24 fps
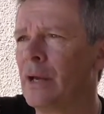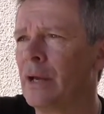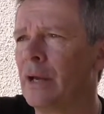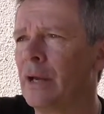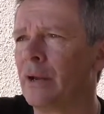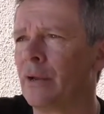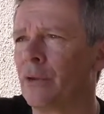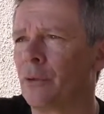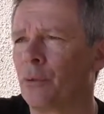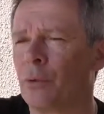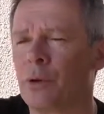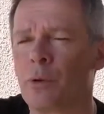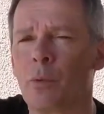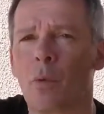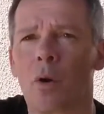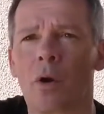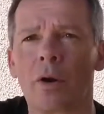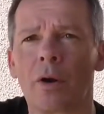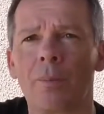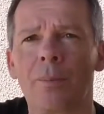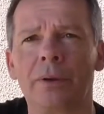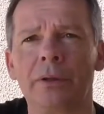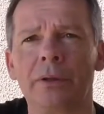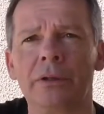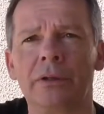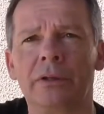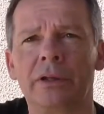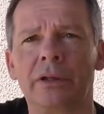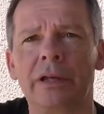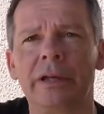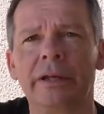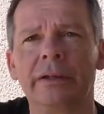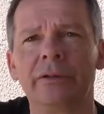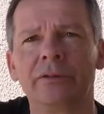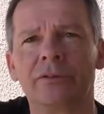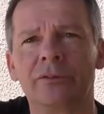hit of the Riwaka, but you're
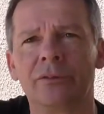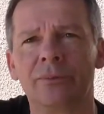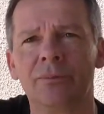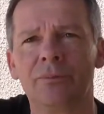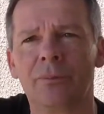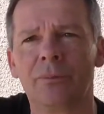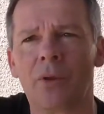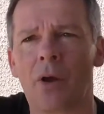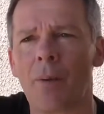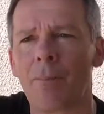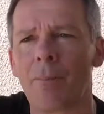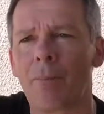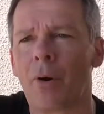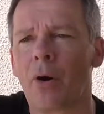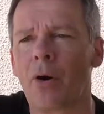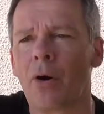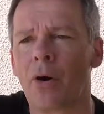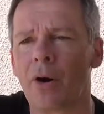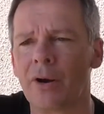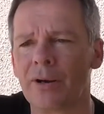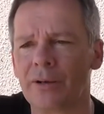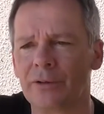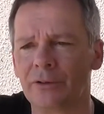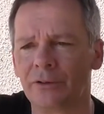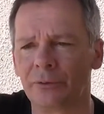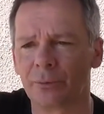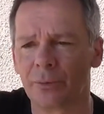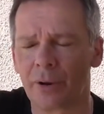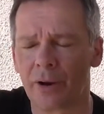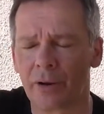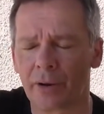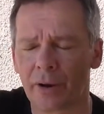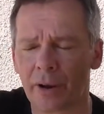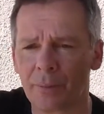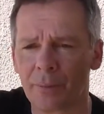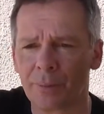getting some like pine as
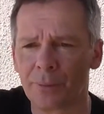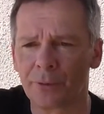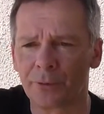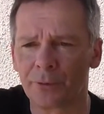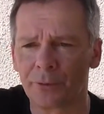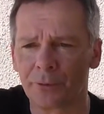well coming